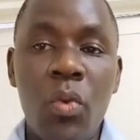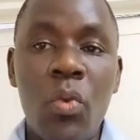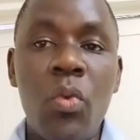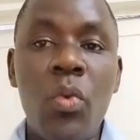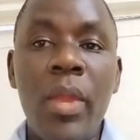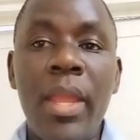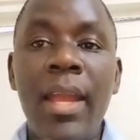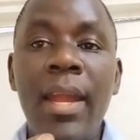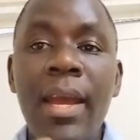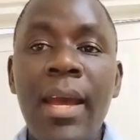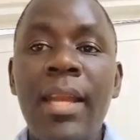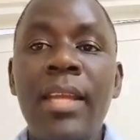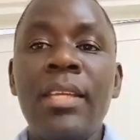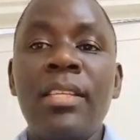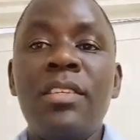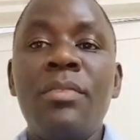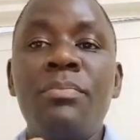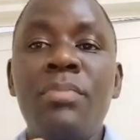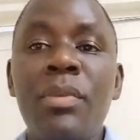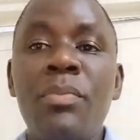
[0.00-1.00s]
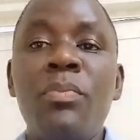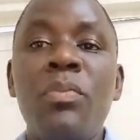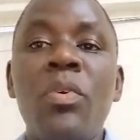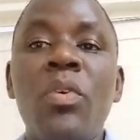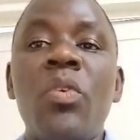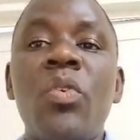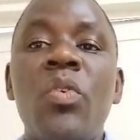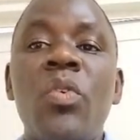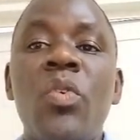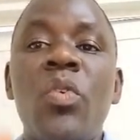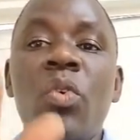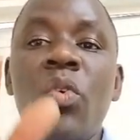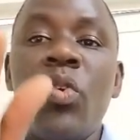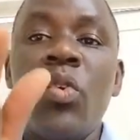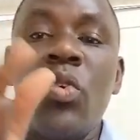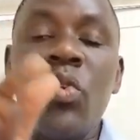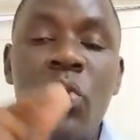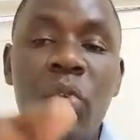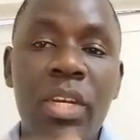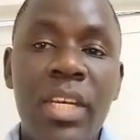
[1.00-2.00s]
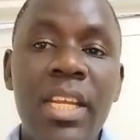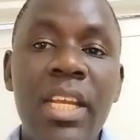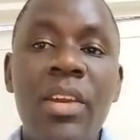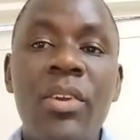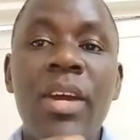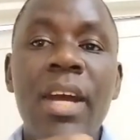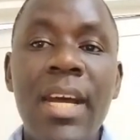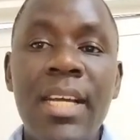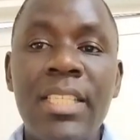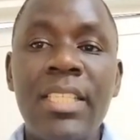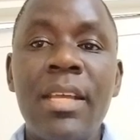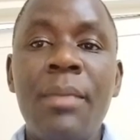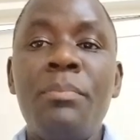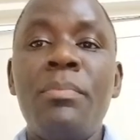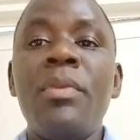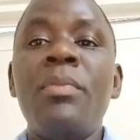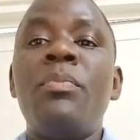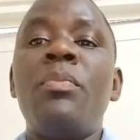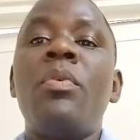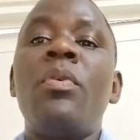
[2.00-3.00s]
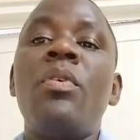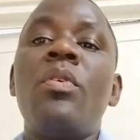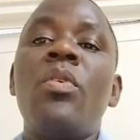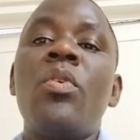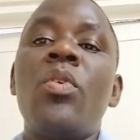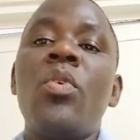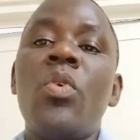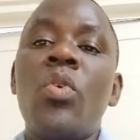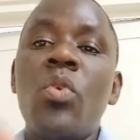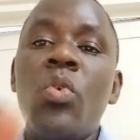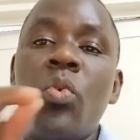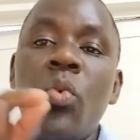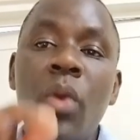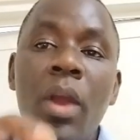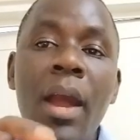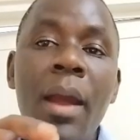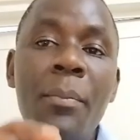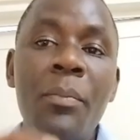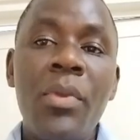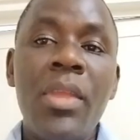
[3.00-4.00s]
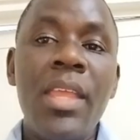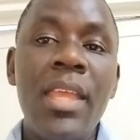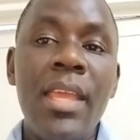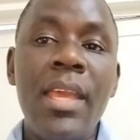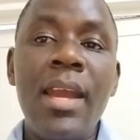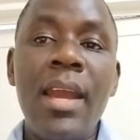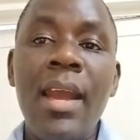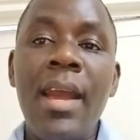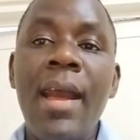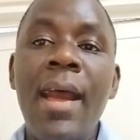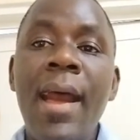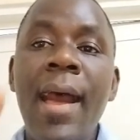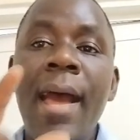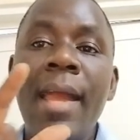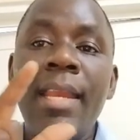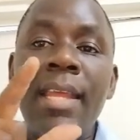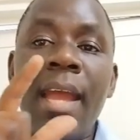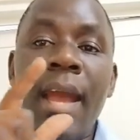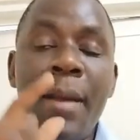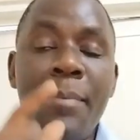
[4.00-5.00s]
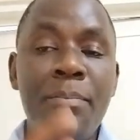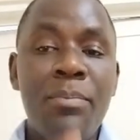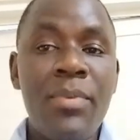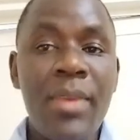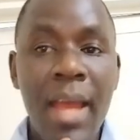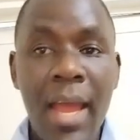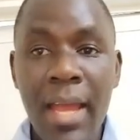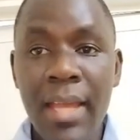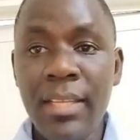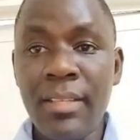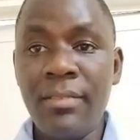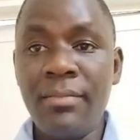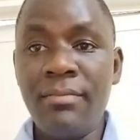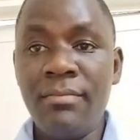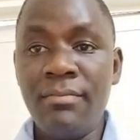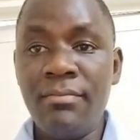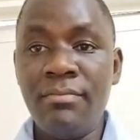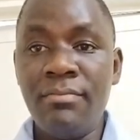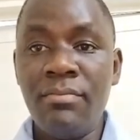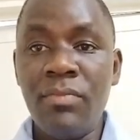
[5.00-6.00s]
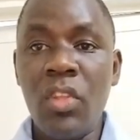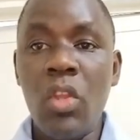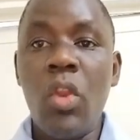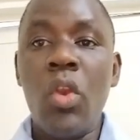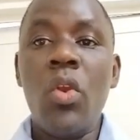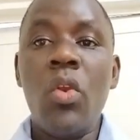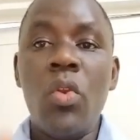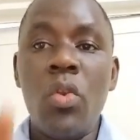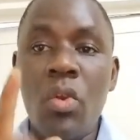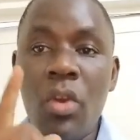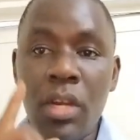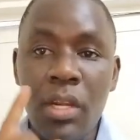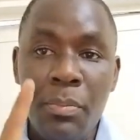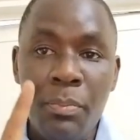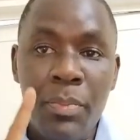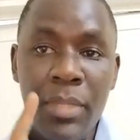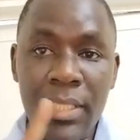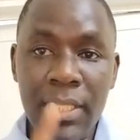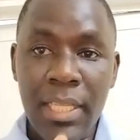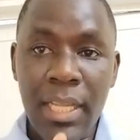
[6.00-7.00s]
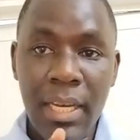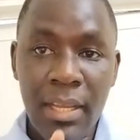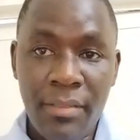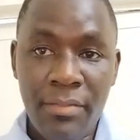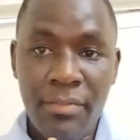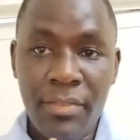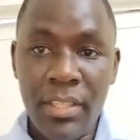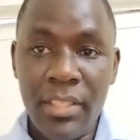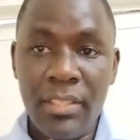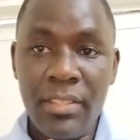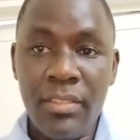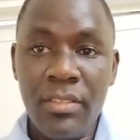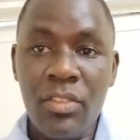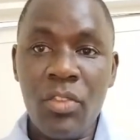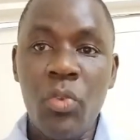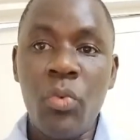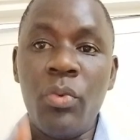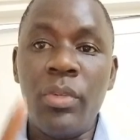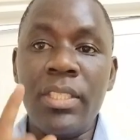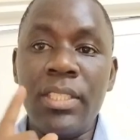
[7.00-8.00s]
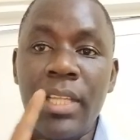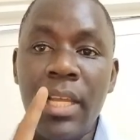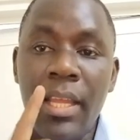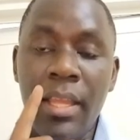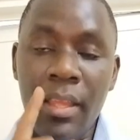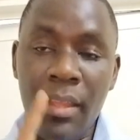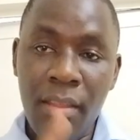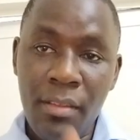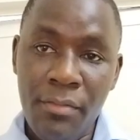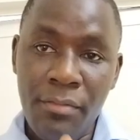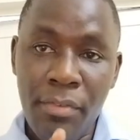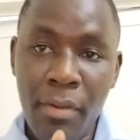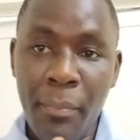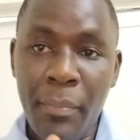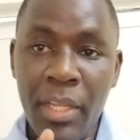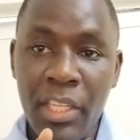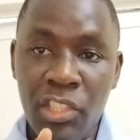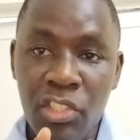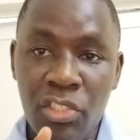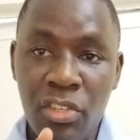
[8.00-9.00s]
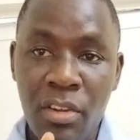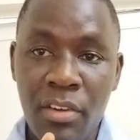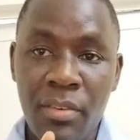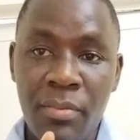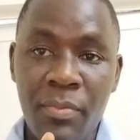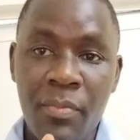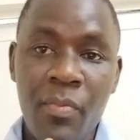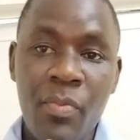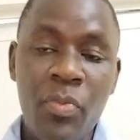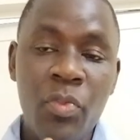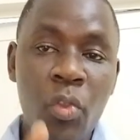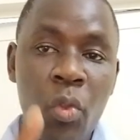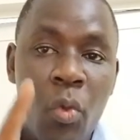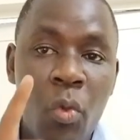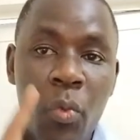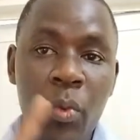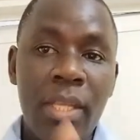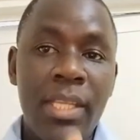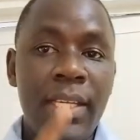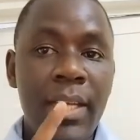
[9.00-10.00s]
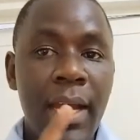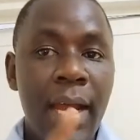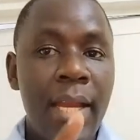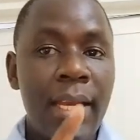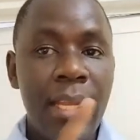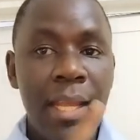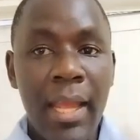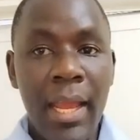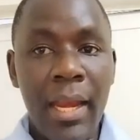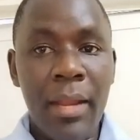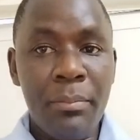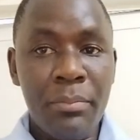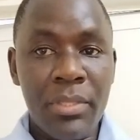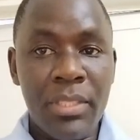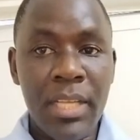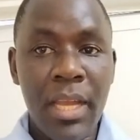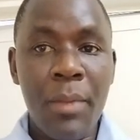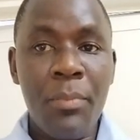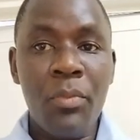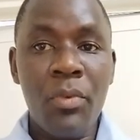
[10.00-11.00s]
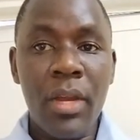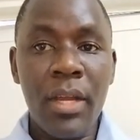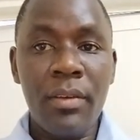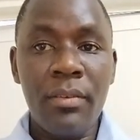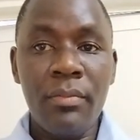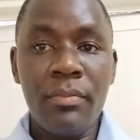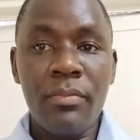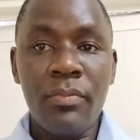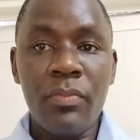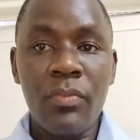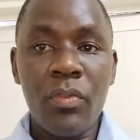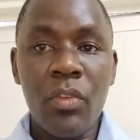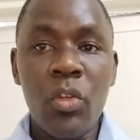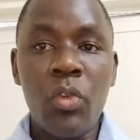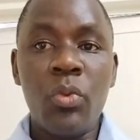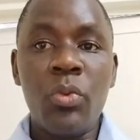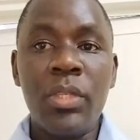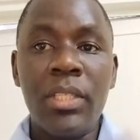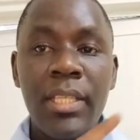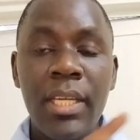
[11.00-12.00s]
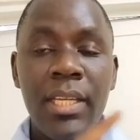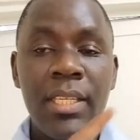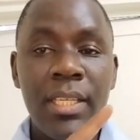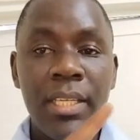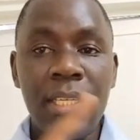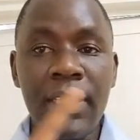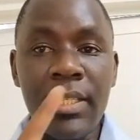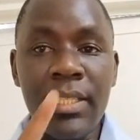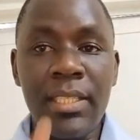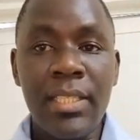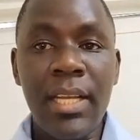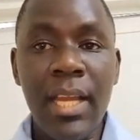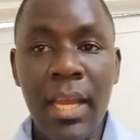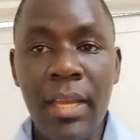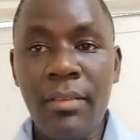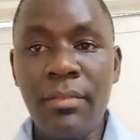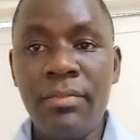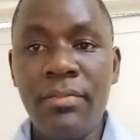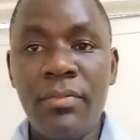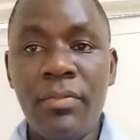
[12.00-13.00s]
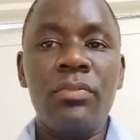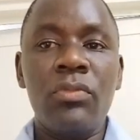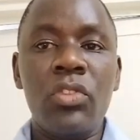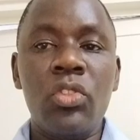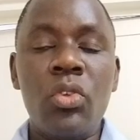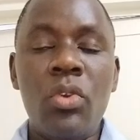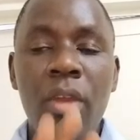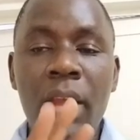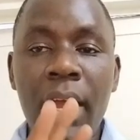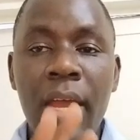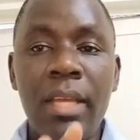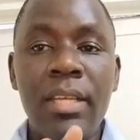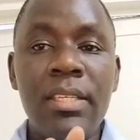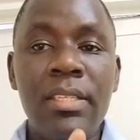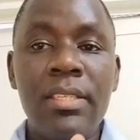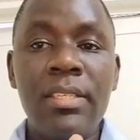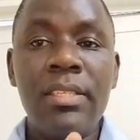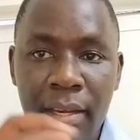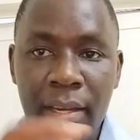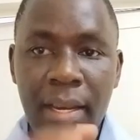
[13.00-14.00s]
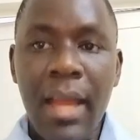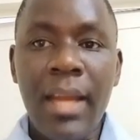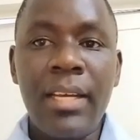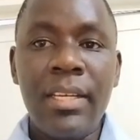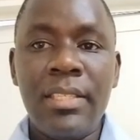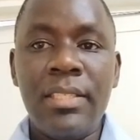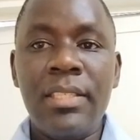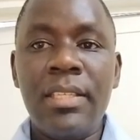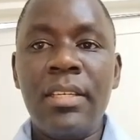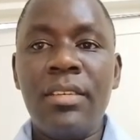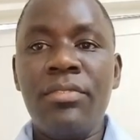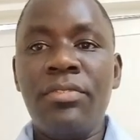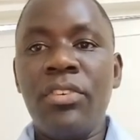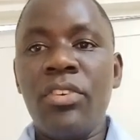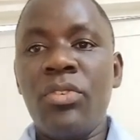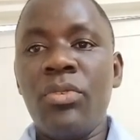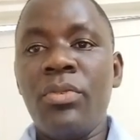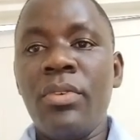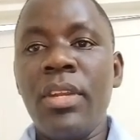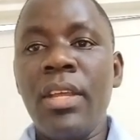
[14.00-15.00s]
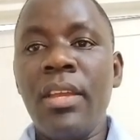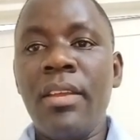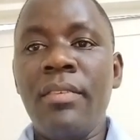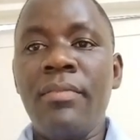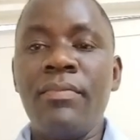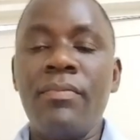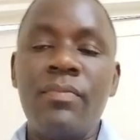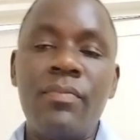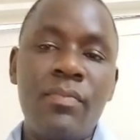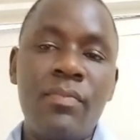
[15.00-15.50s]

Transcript: to encourage people to tell other people to come here and apply. Don't be selfish with the information which can help someone to change his life. So guys, that is it for today.